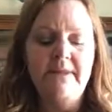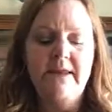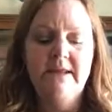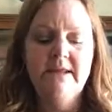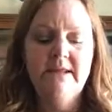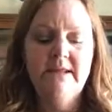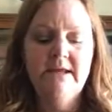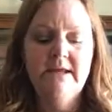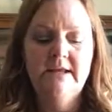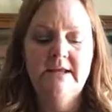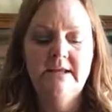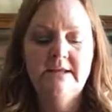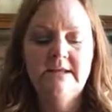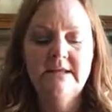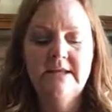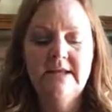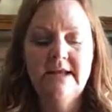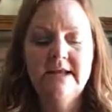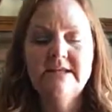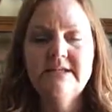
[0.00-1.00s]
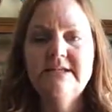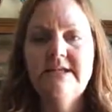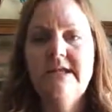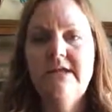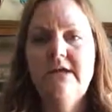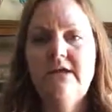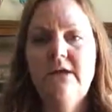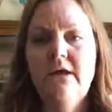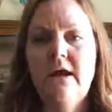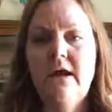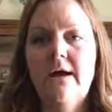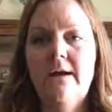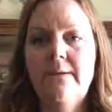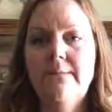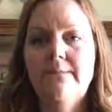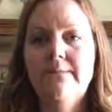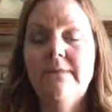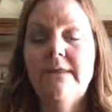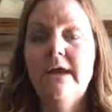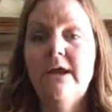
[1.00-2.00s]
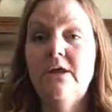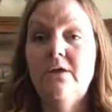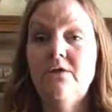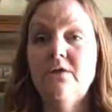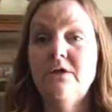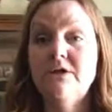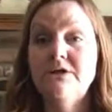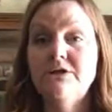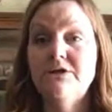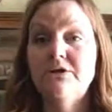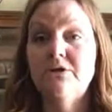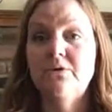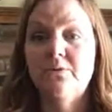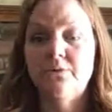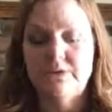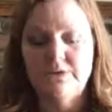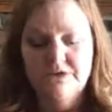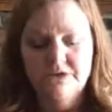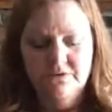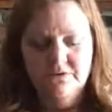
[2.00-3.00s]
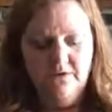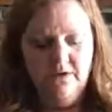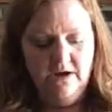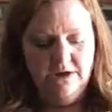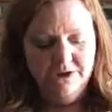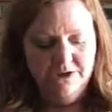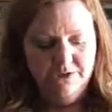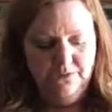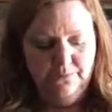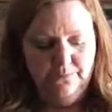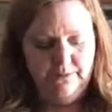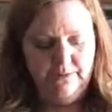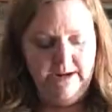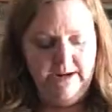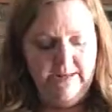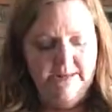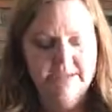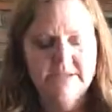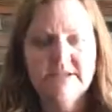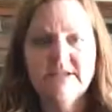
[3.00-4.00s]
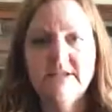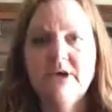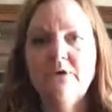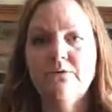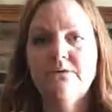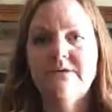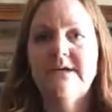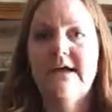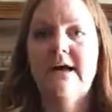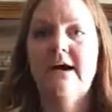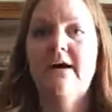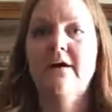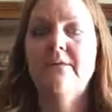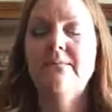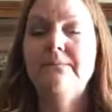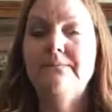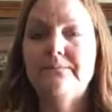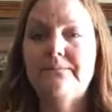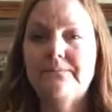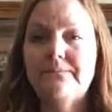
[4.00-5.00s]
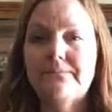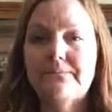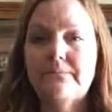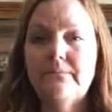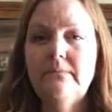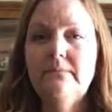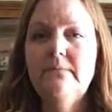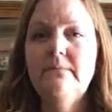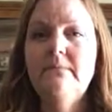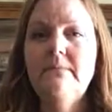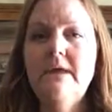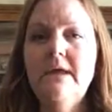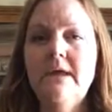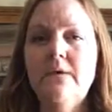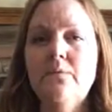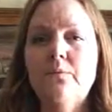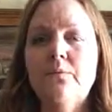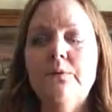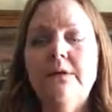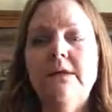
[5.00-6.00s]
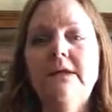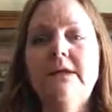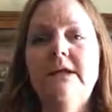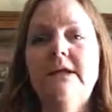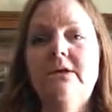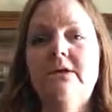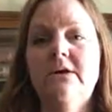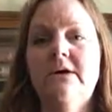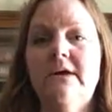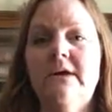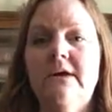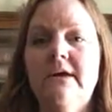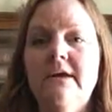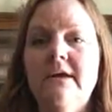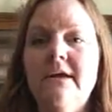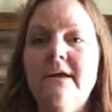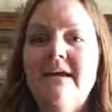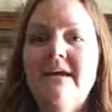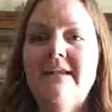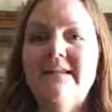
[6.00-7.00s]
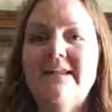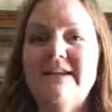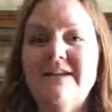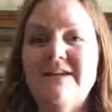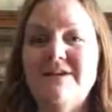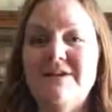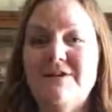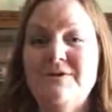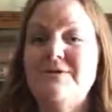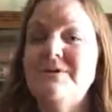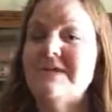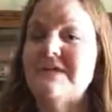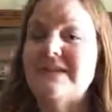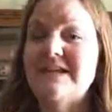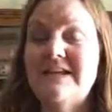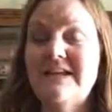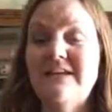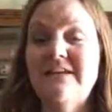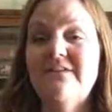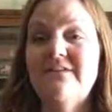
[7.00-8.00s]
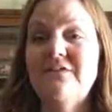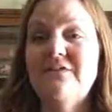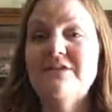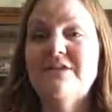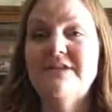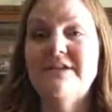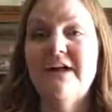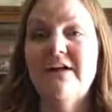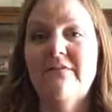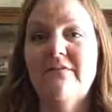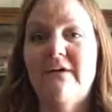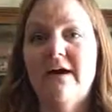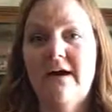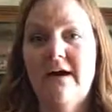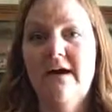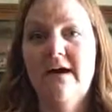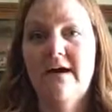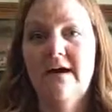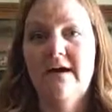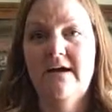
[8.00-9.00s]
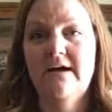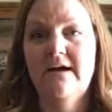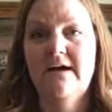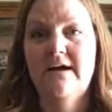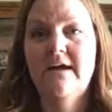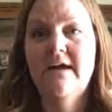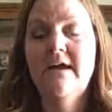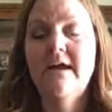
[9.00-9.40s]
And then the next thing that you can do, once you've got your breath slowed down, a really good thing to do is to give yourself a hug.